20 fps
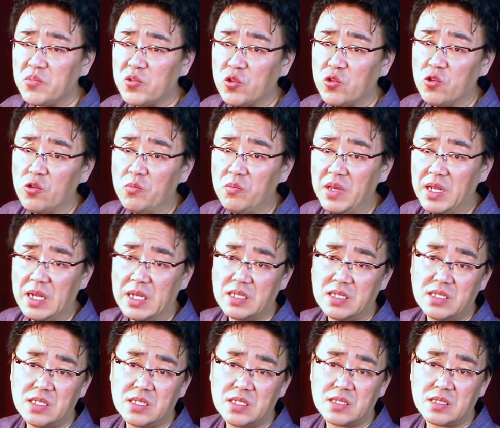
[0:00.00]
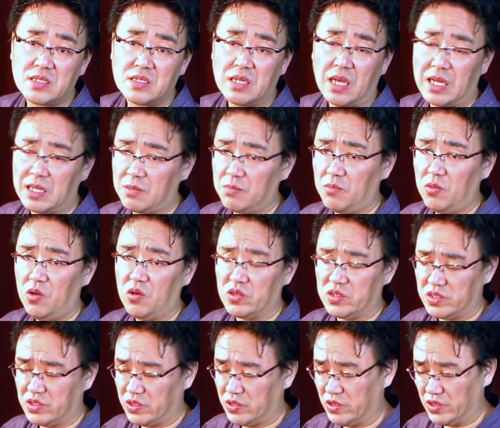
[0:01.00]
2 minutes at
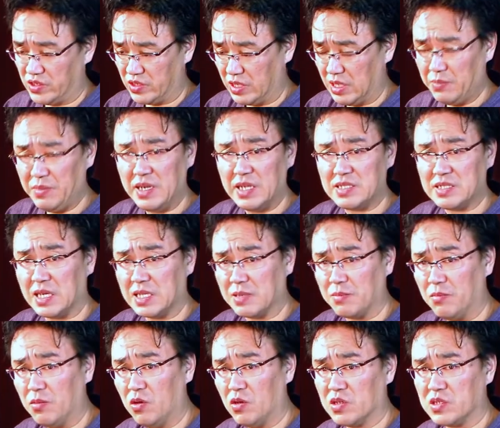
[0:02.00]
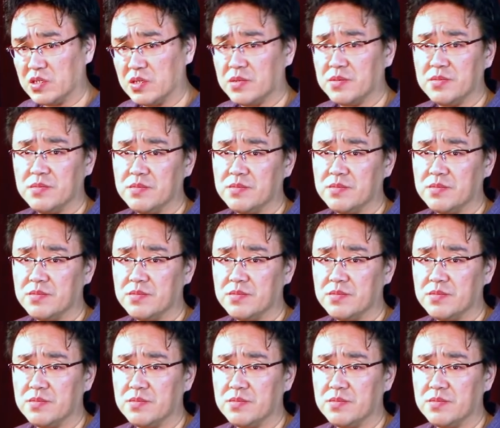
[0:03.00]
most, 2-3 minutes at most,